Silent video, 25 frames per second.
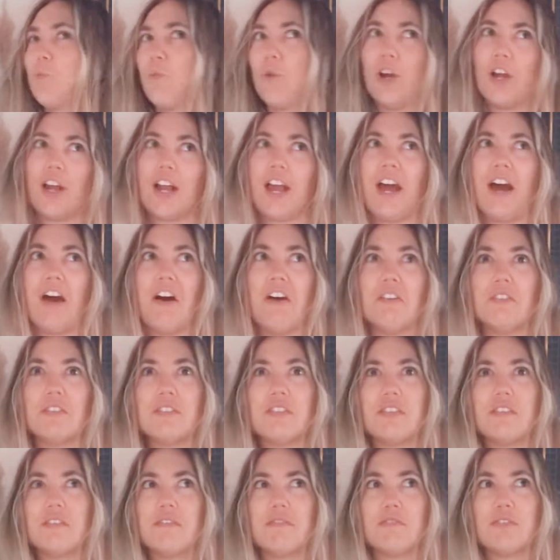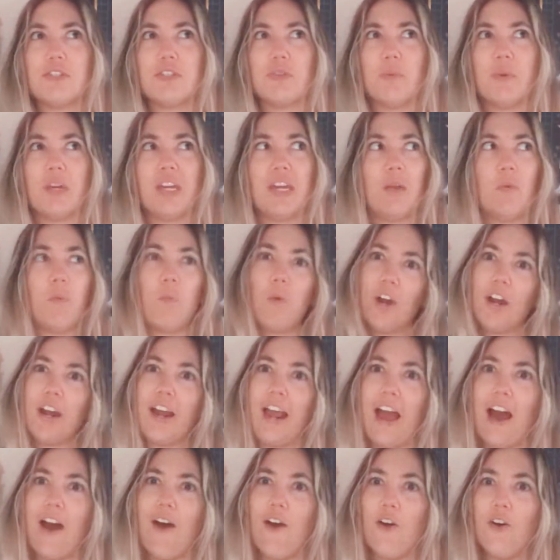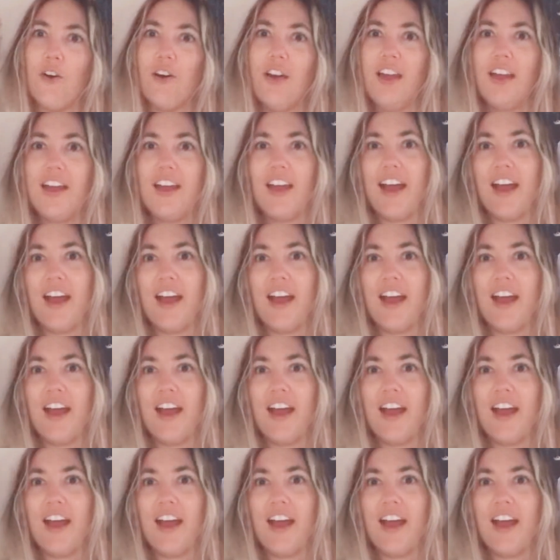workouts. So we could work out